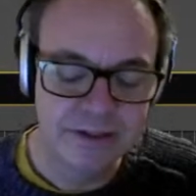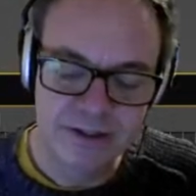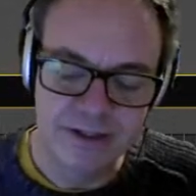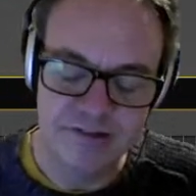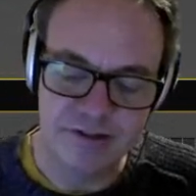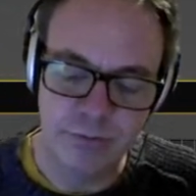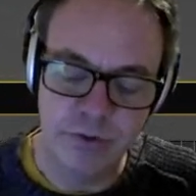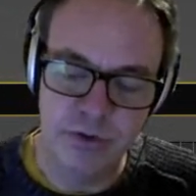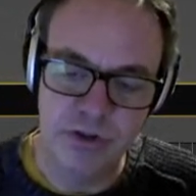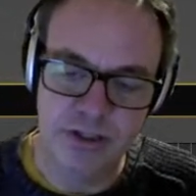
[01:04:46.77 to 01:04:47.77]
is it
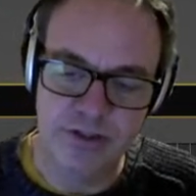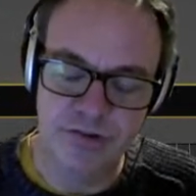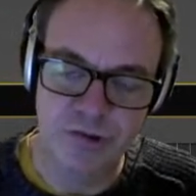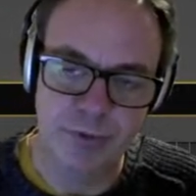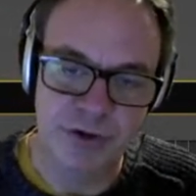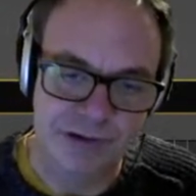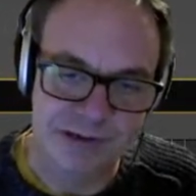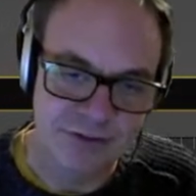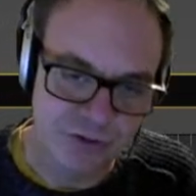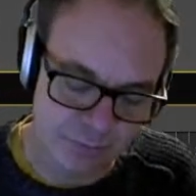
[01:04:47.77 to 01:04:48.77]
will look at the
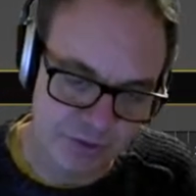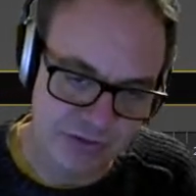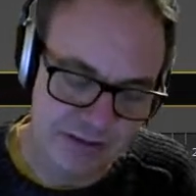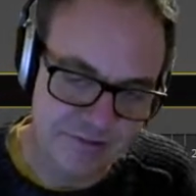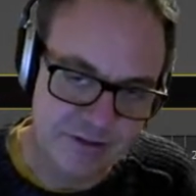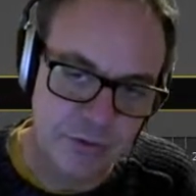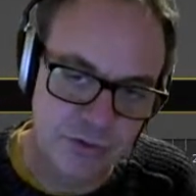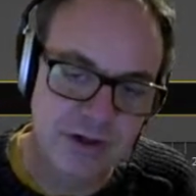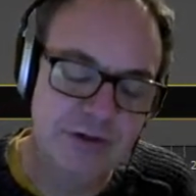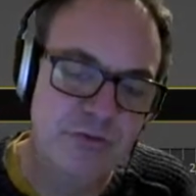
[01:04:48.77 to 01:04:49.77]
geometry list and it will
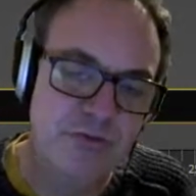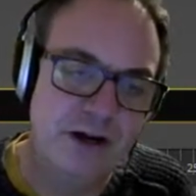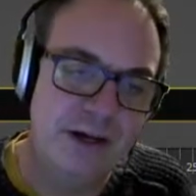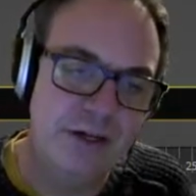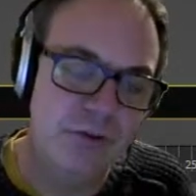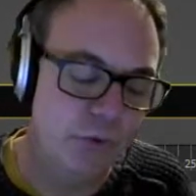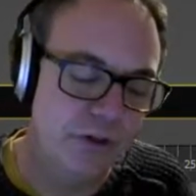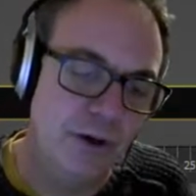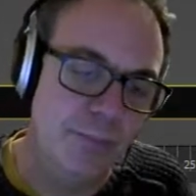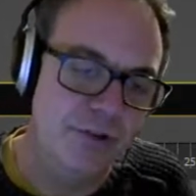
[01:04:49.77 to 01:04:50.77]
try and find all the
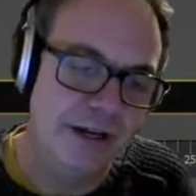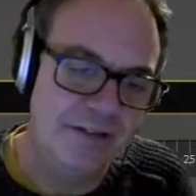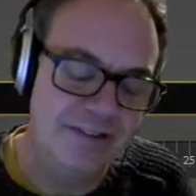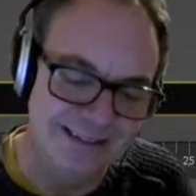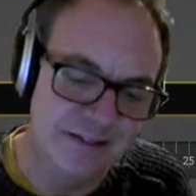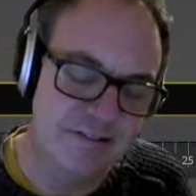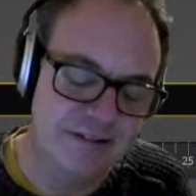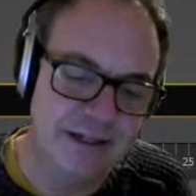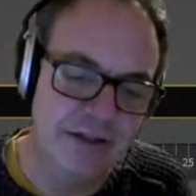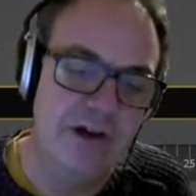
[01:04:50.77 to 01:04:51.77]
objects in the
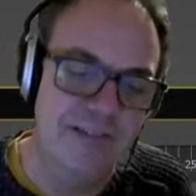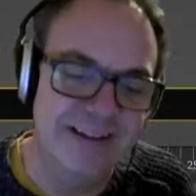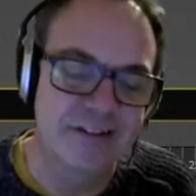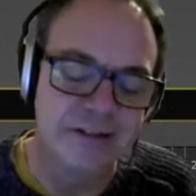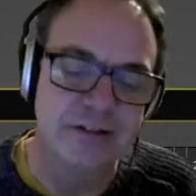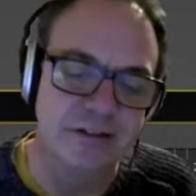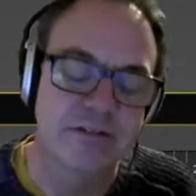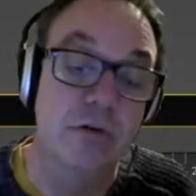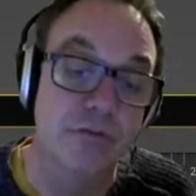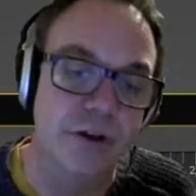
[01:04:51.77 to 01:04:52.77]
scene that are instances
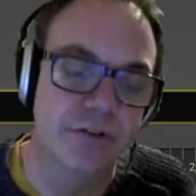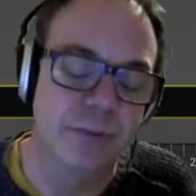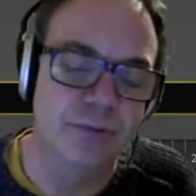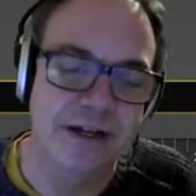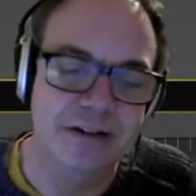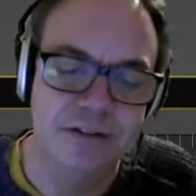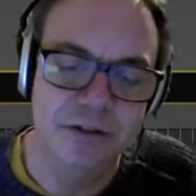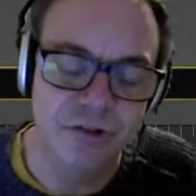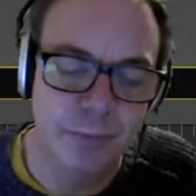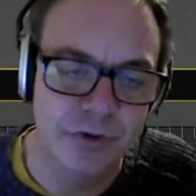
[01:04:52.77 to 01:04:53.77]
of those objects in the
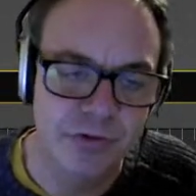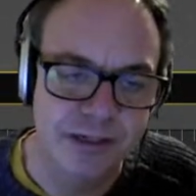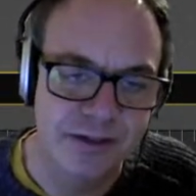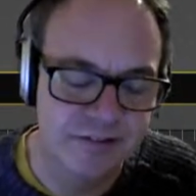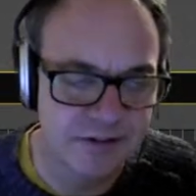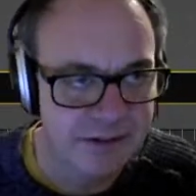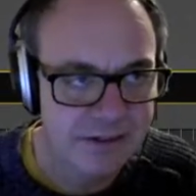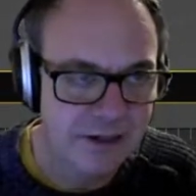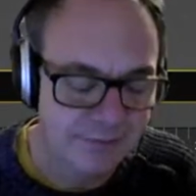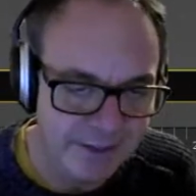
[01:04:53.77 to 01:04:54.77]
geometry list,
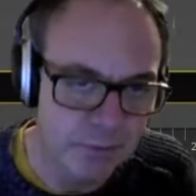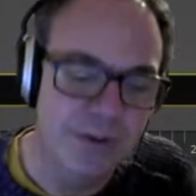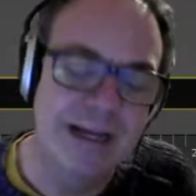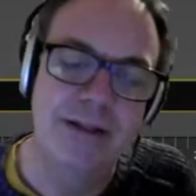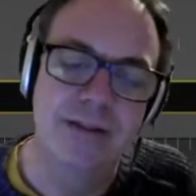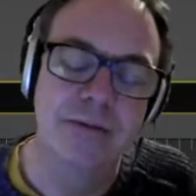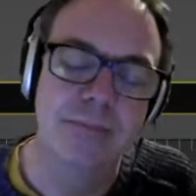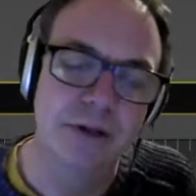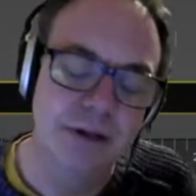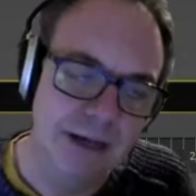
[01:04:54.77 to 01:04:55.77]
and then it will add
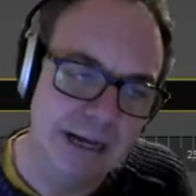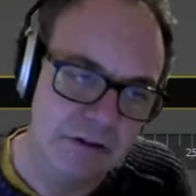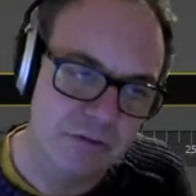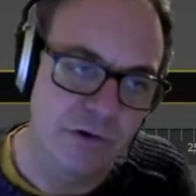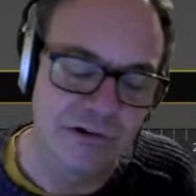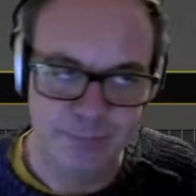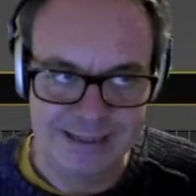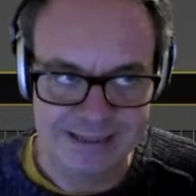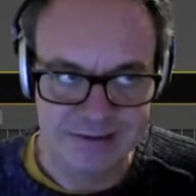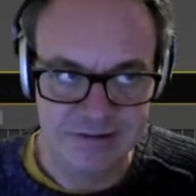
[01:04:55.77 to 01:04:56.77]
them as forest
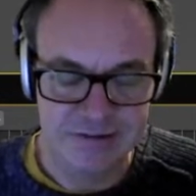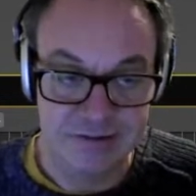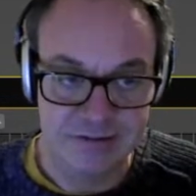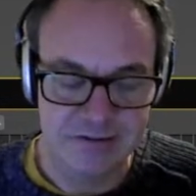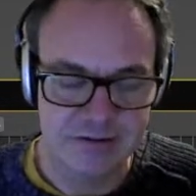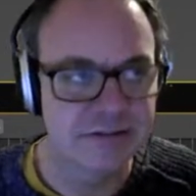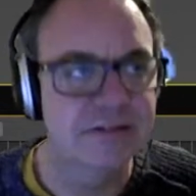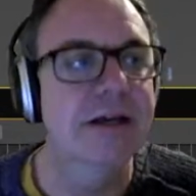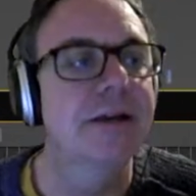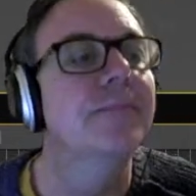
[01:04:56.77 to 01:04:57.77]
pack instances
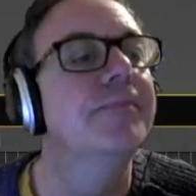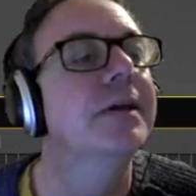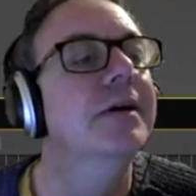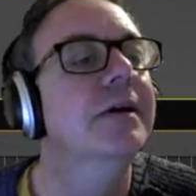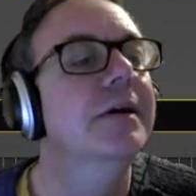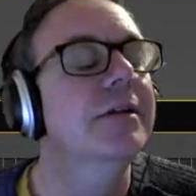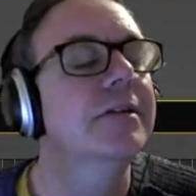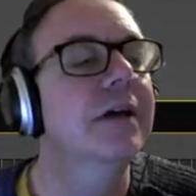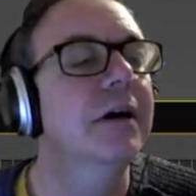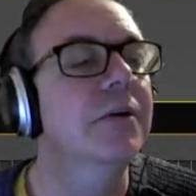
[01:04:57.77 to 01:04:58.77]
instead.
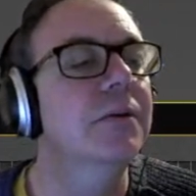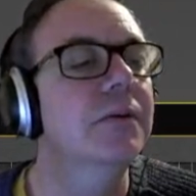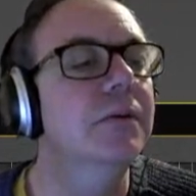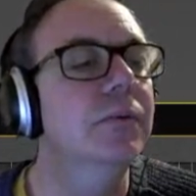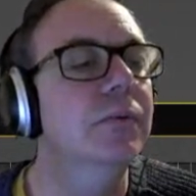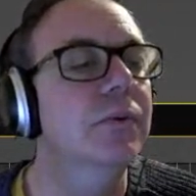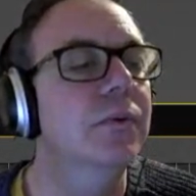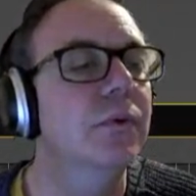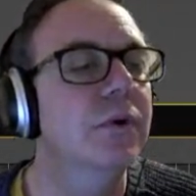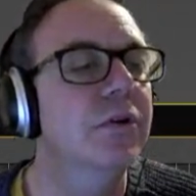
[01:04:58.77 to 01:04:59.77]
So
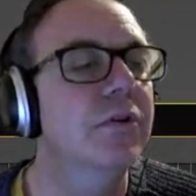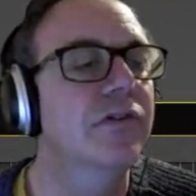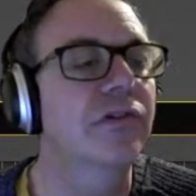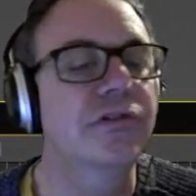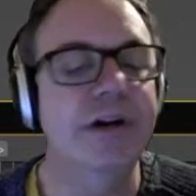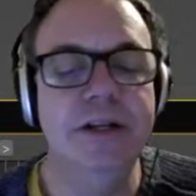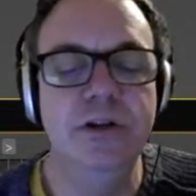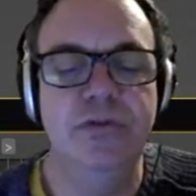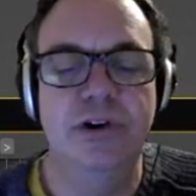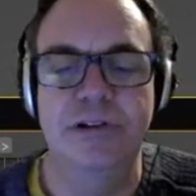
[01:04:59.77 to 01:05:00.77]
you create a new
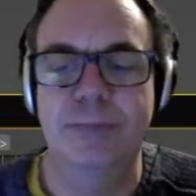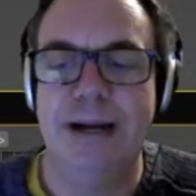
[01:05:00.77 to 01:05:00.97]
forest pack